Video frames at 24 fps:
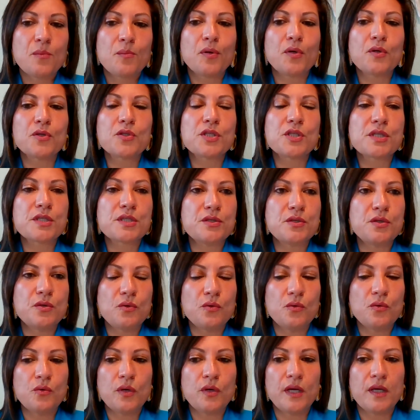purchased
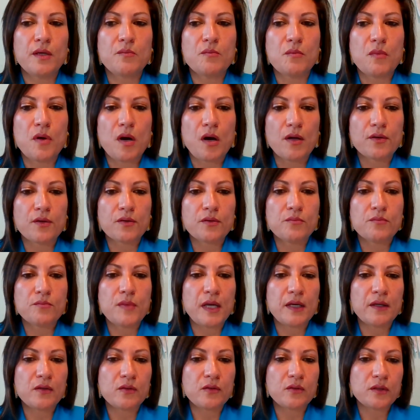new and modern
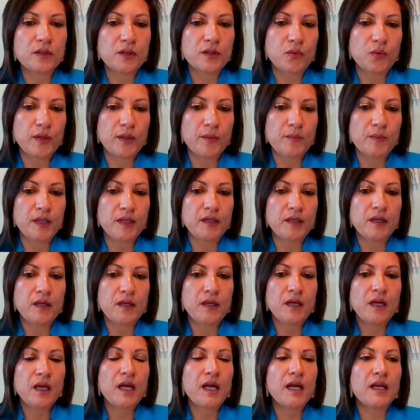medical equipment,
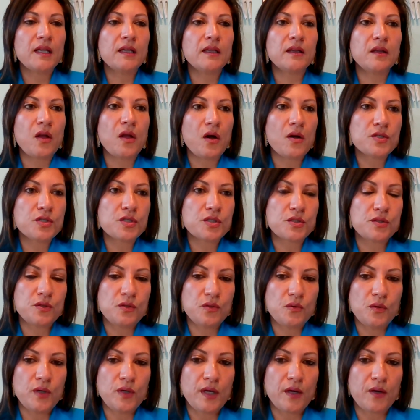and launched
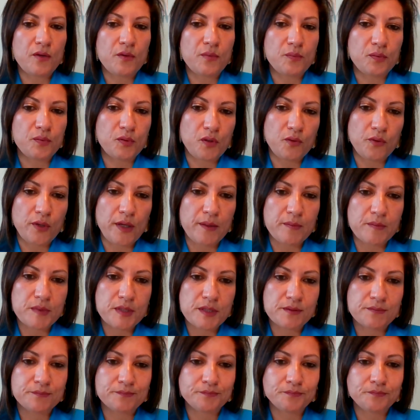new health
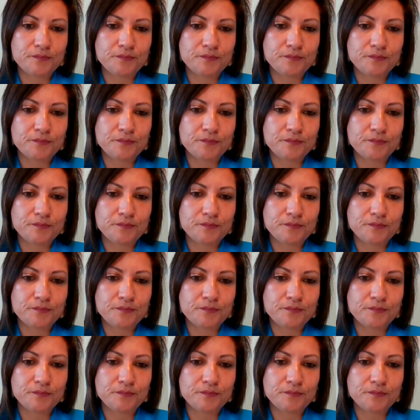programs.